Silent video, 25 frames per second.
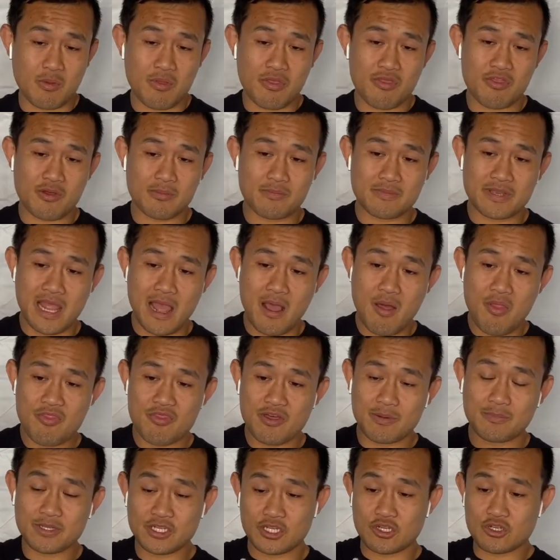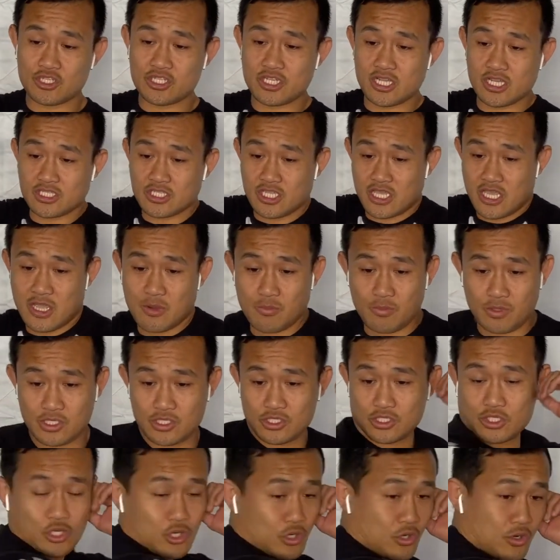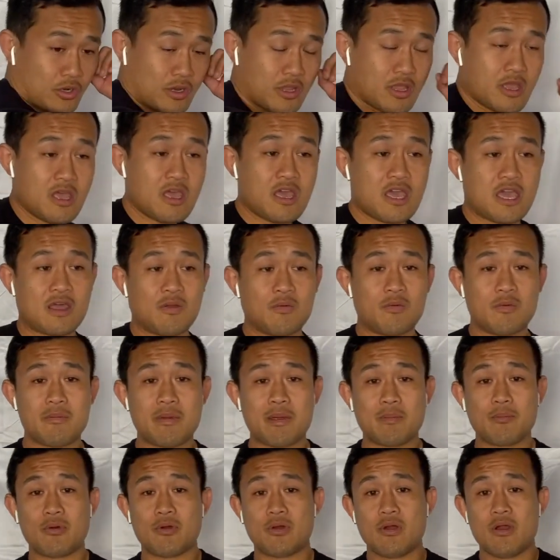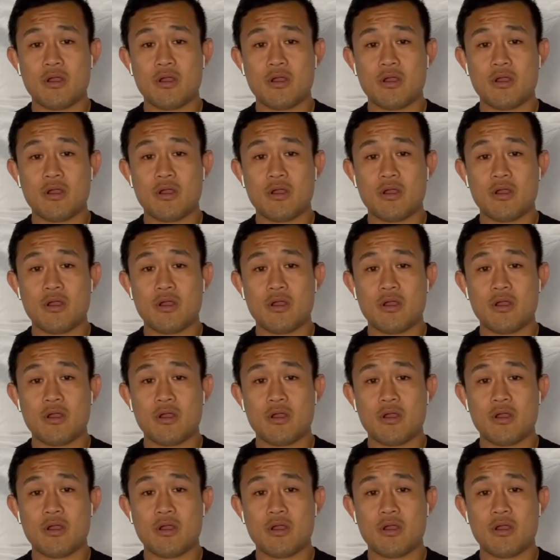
Thumb down, thumb to your chest, turn. And remember